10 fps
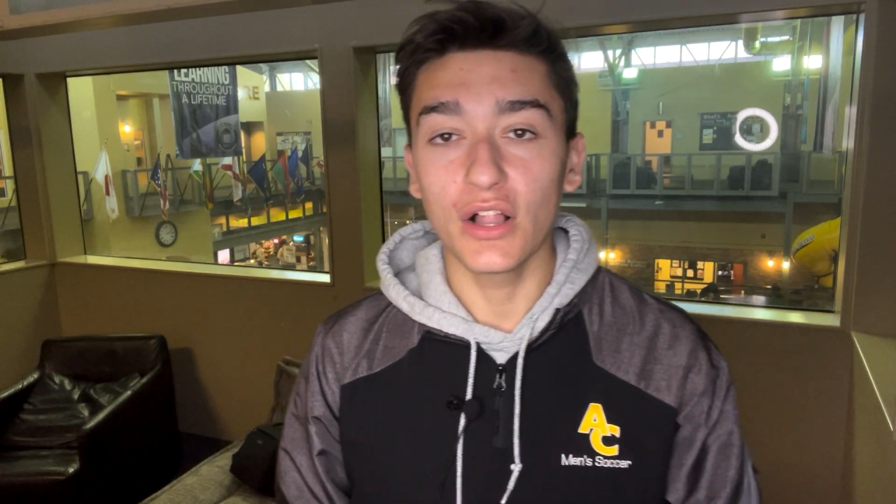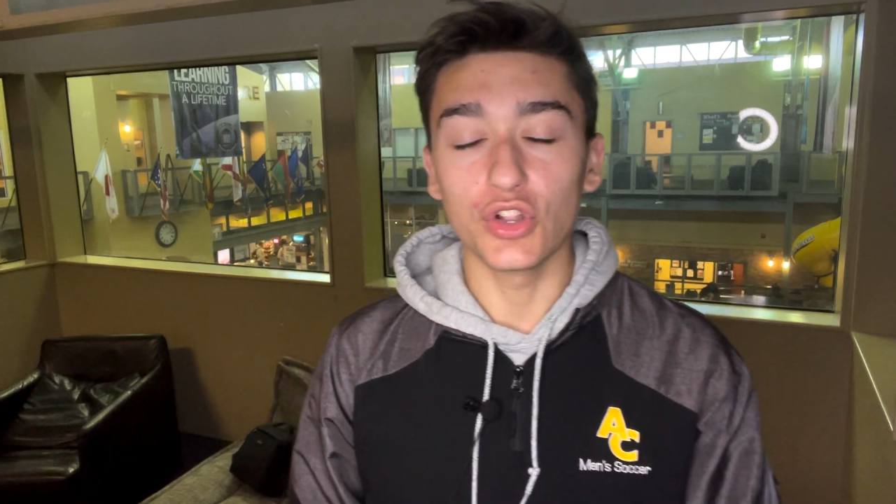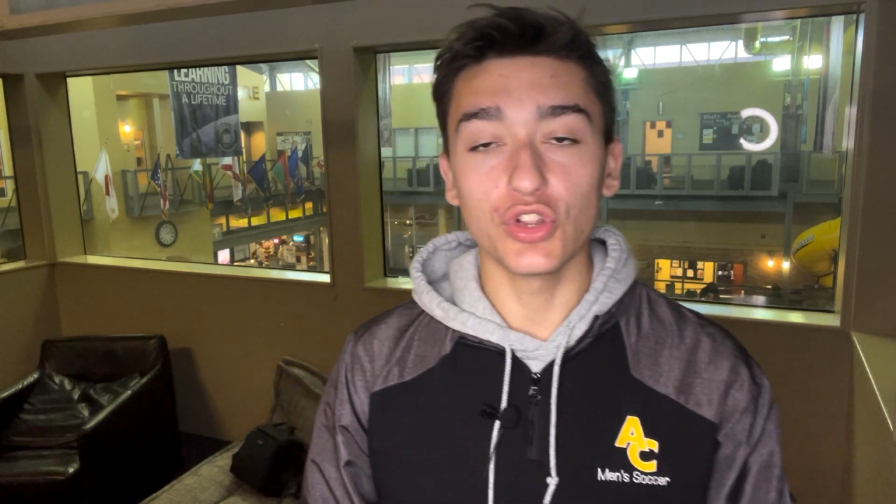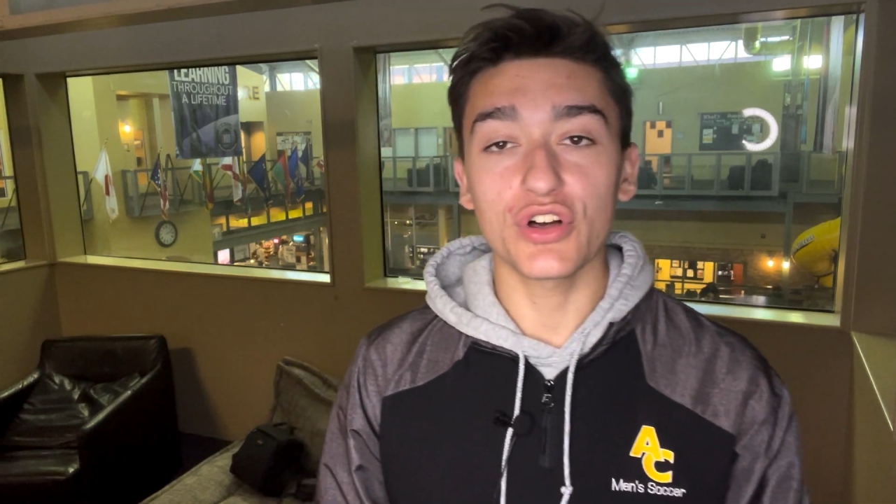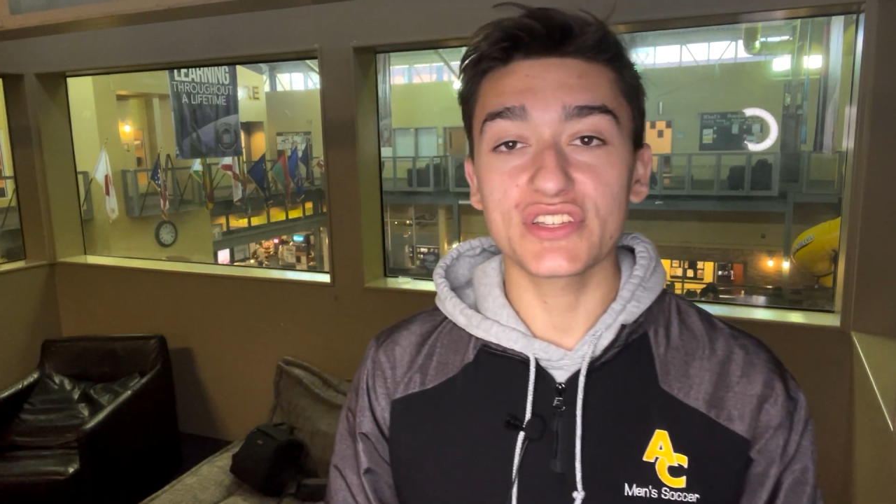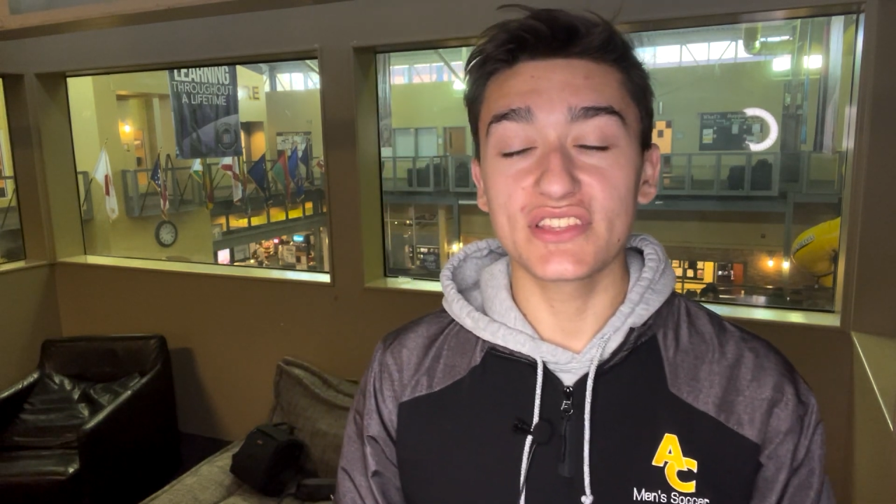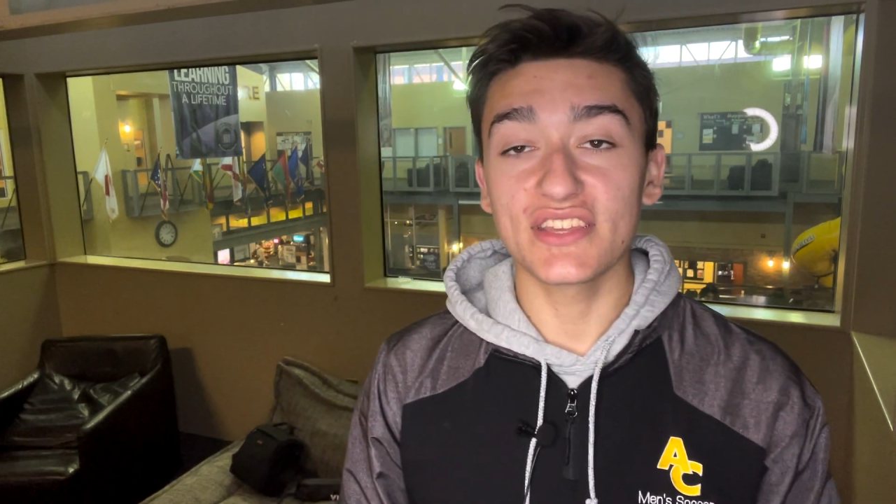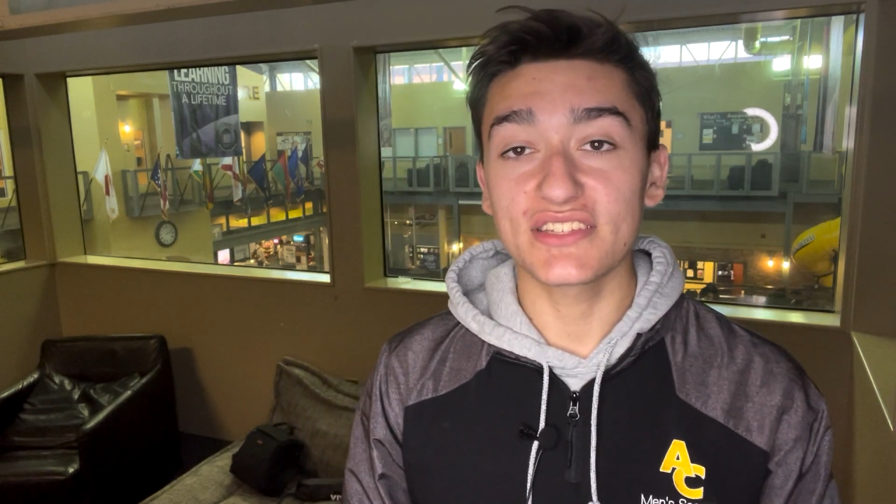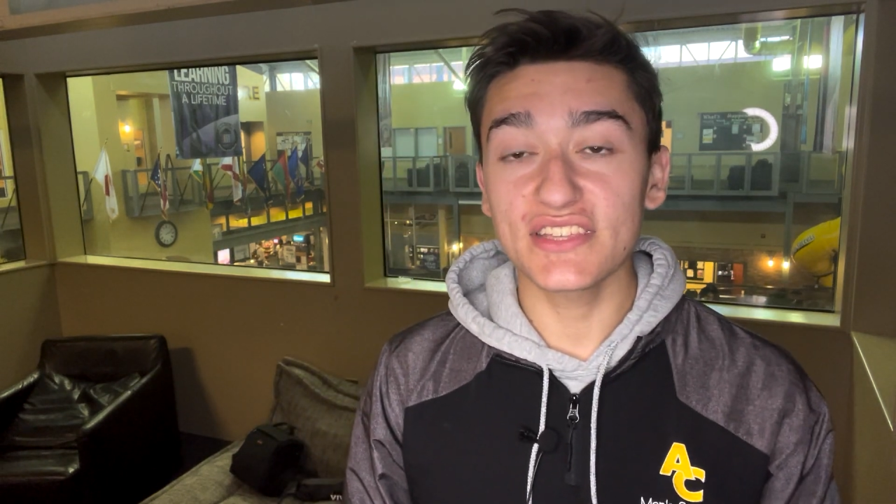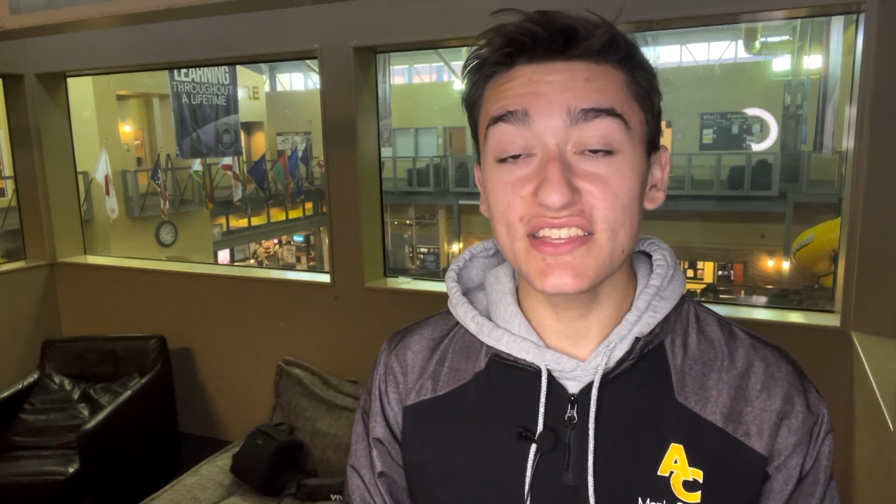looks
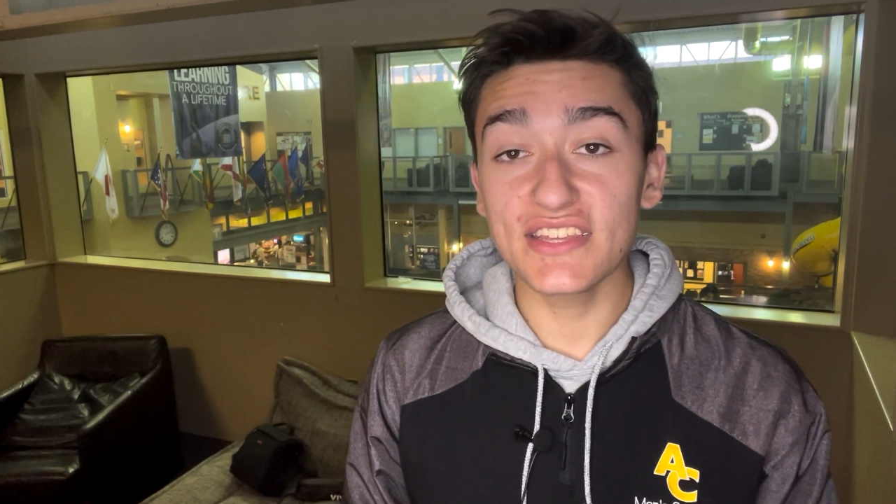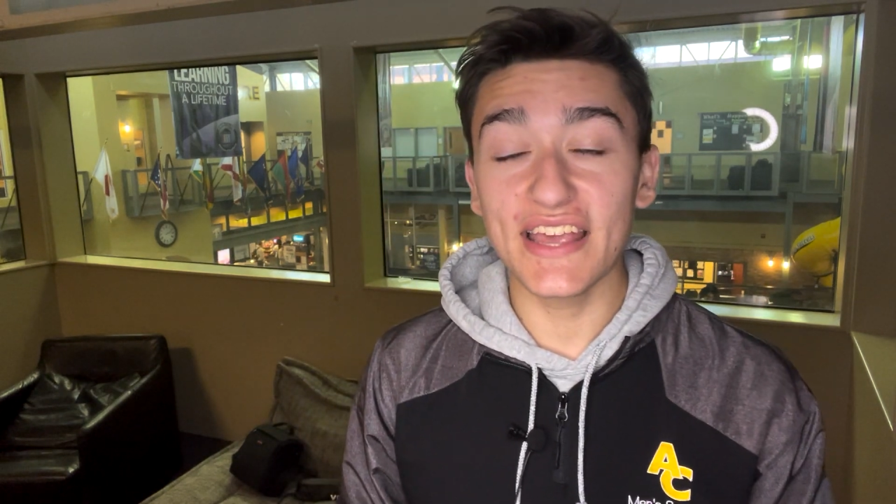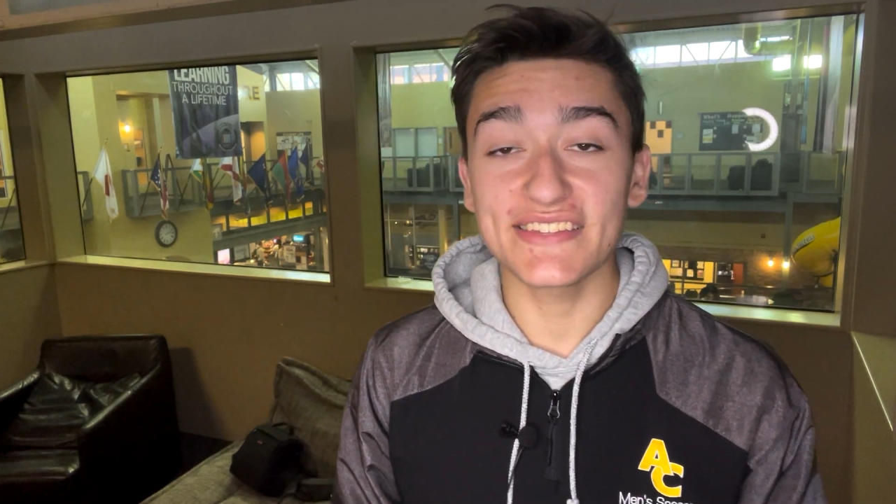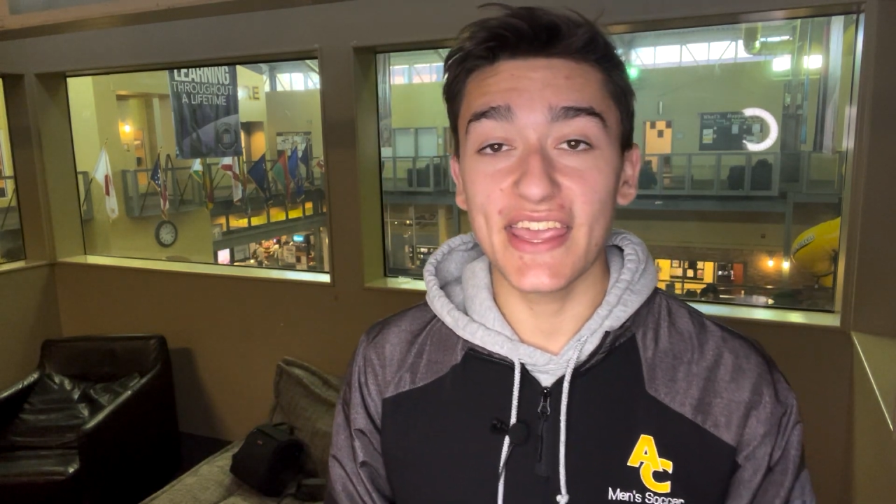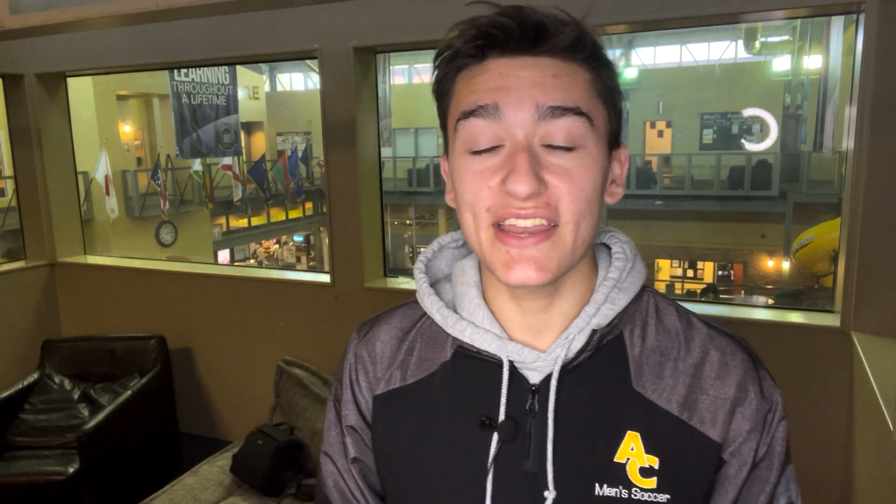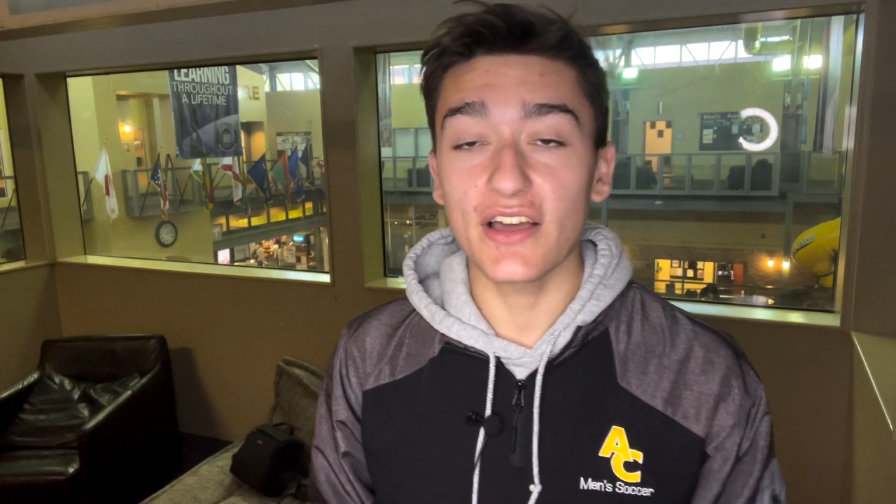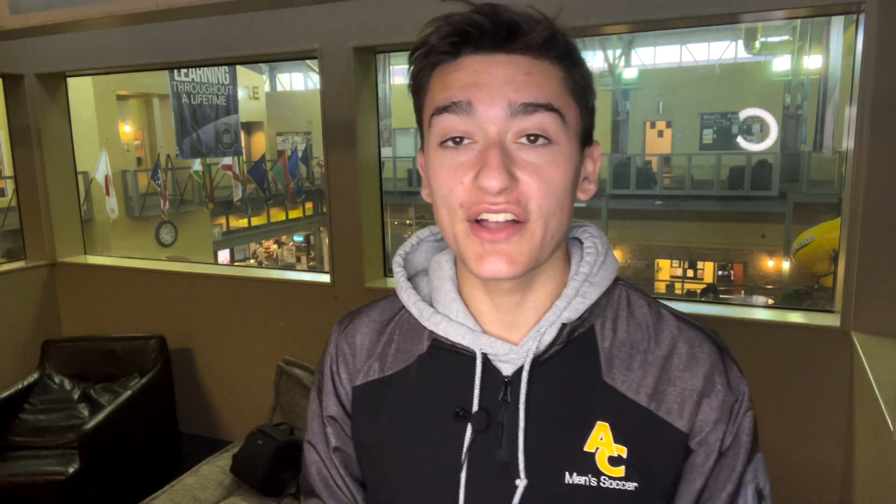this season as Aidan